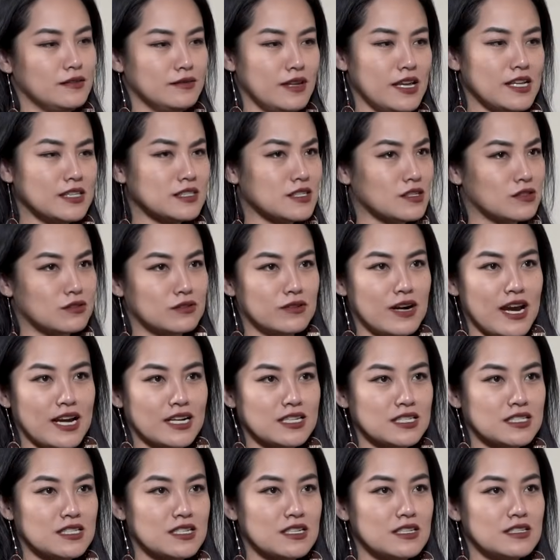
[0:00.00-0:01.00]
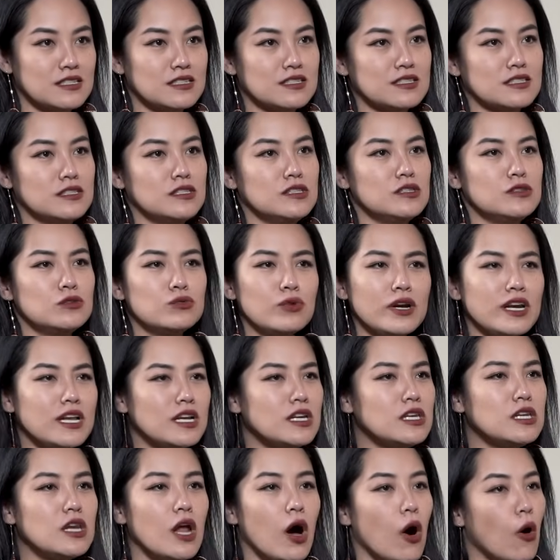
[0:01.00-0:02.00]
interactions, really
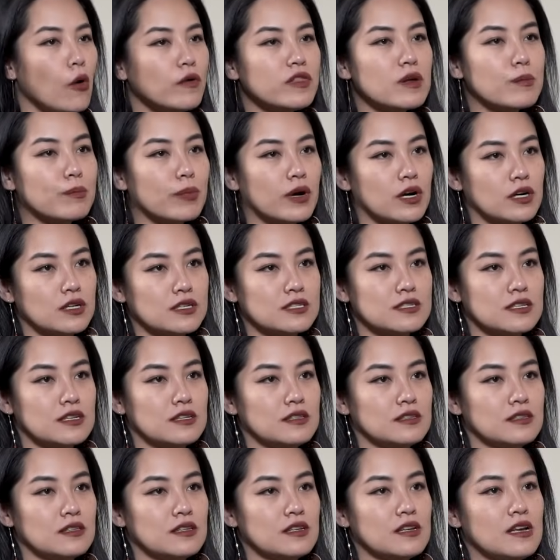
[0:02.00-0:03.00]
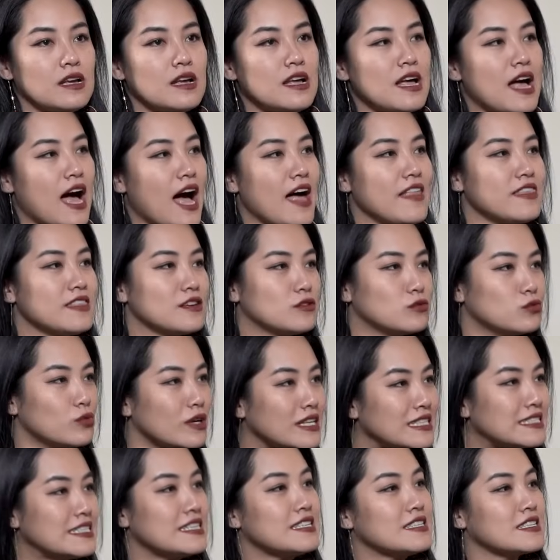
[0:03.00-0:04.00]
know the person, and the
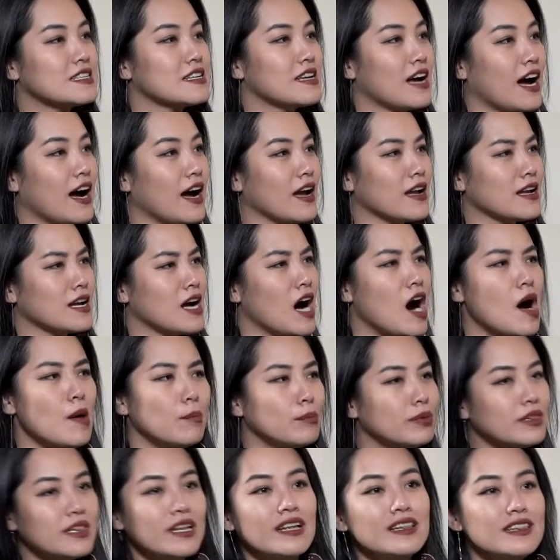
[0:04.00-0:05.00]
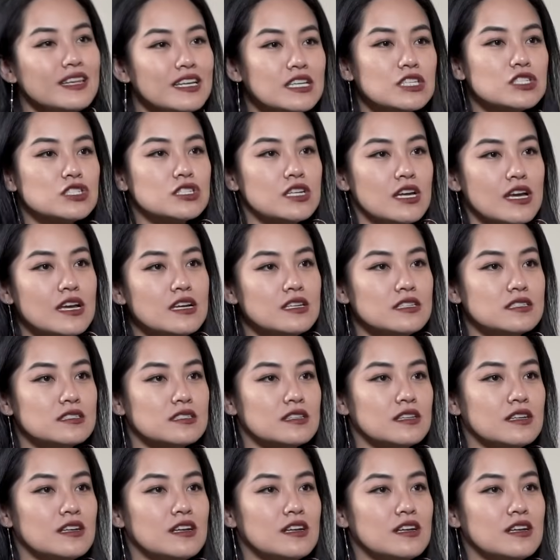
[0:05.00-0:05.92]
racist guy completely changed.